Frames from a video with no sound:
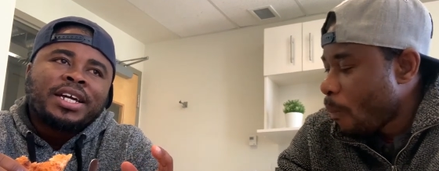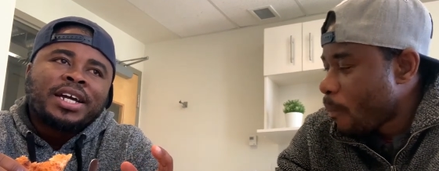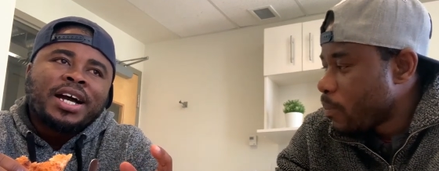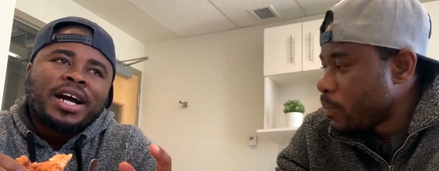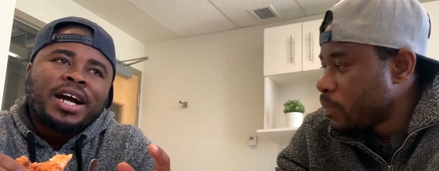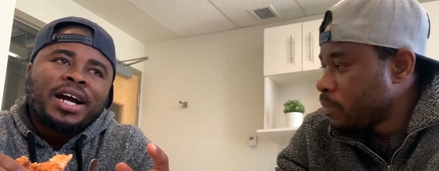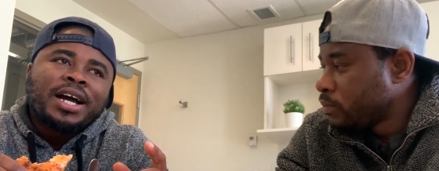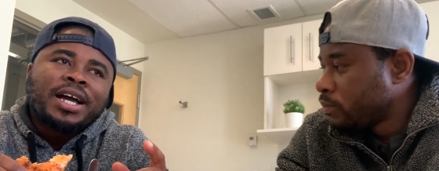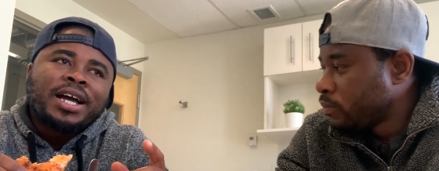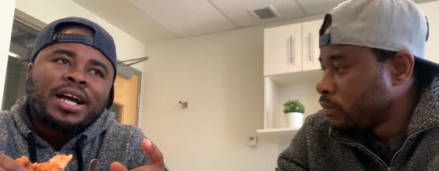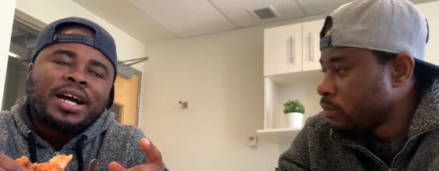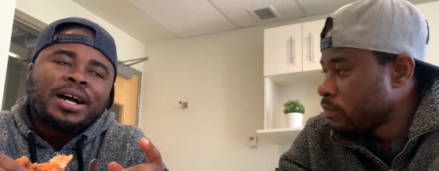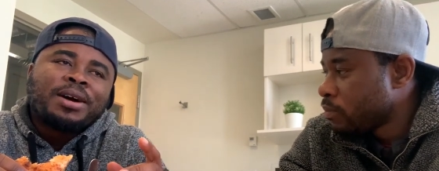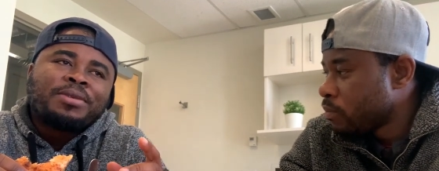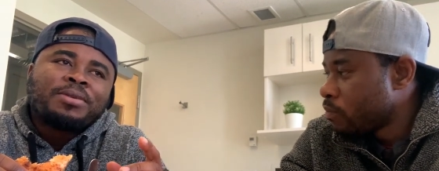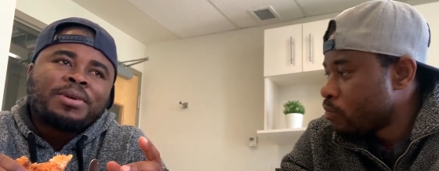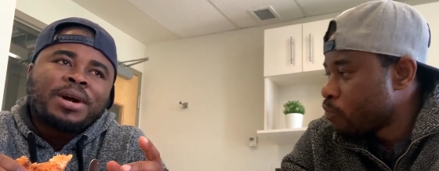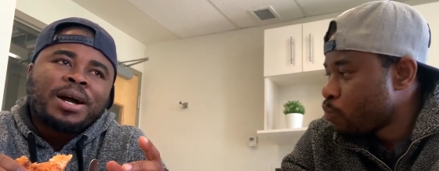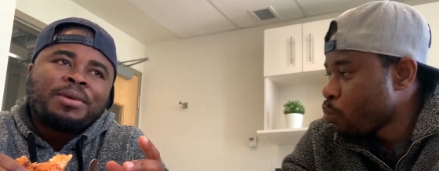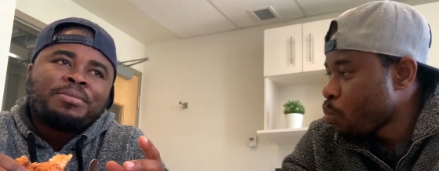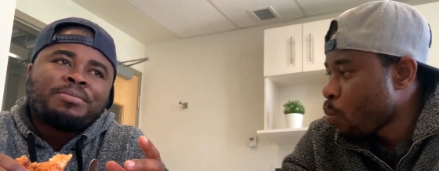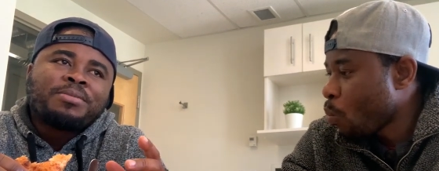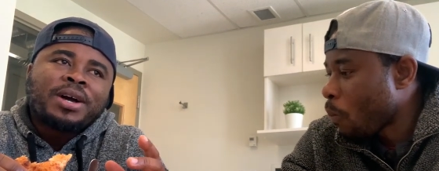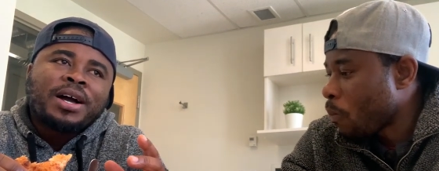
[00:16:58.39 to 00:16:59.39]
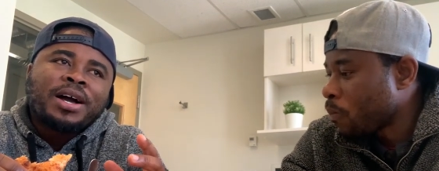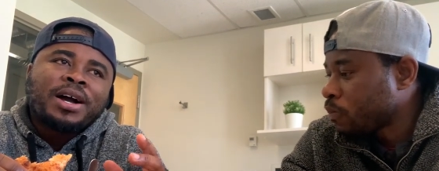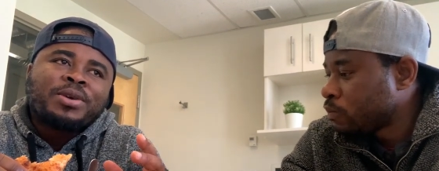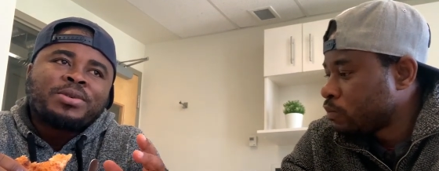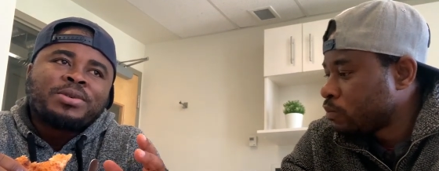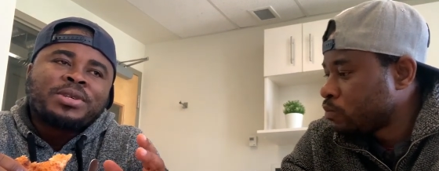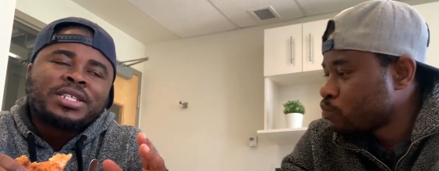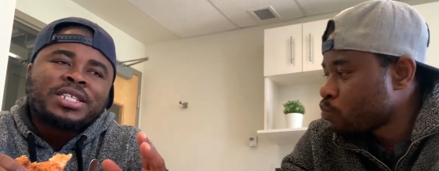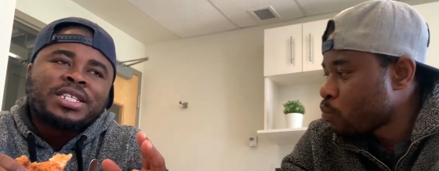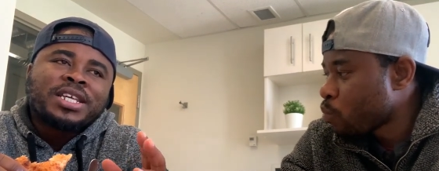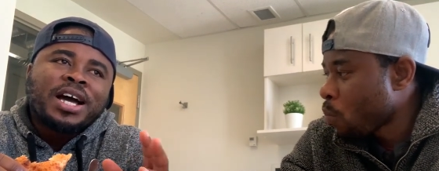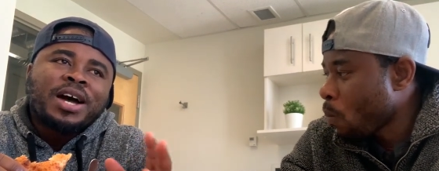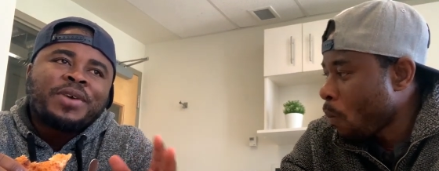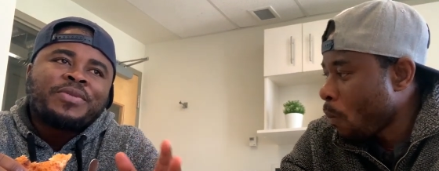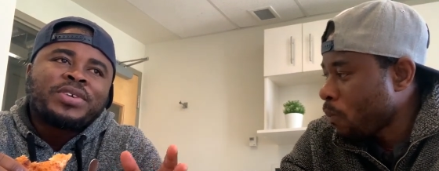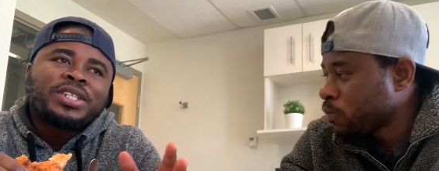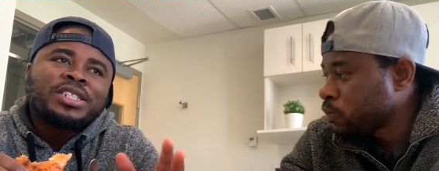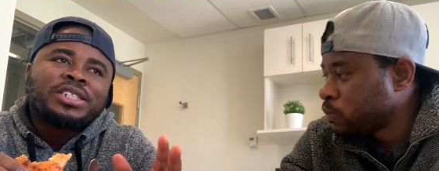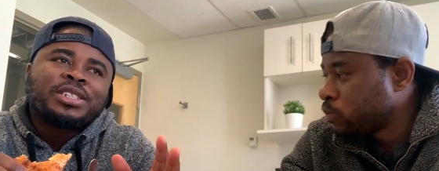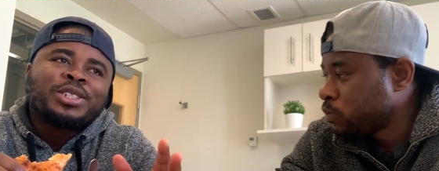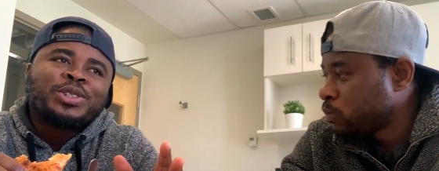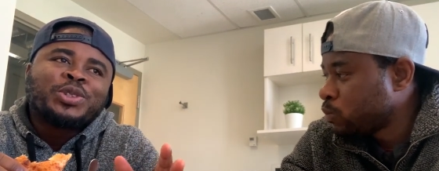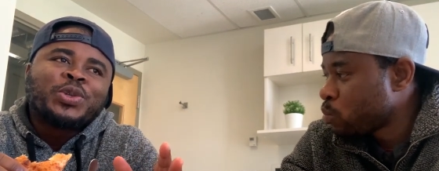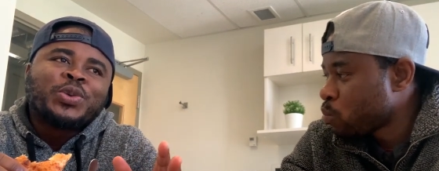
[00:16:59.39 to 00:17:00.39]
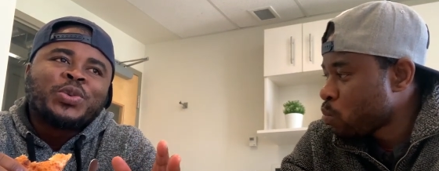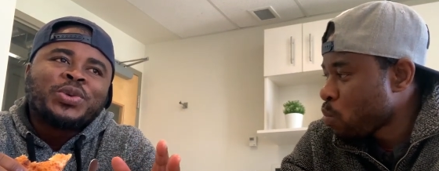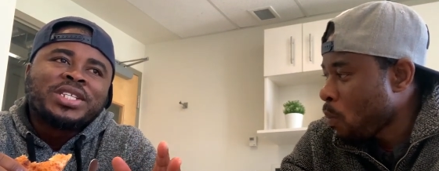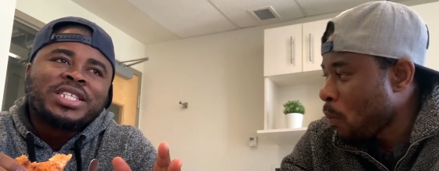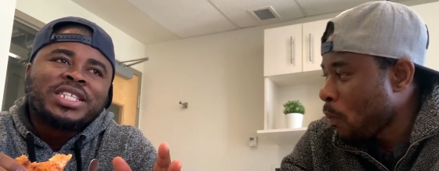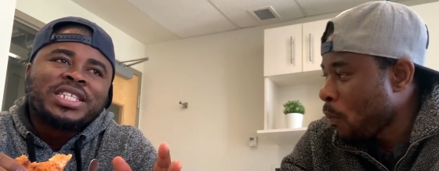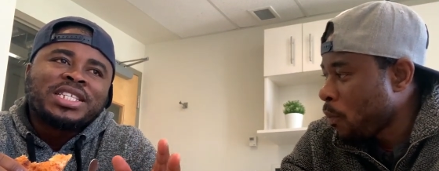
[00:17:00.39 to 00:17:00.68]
Speaker 1: I I i I was having issue with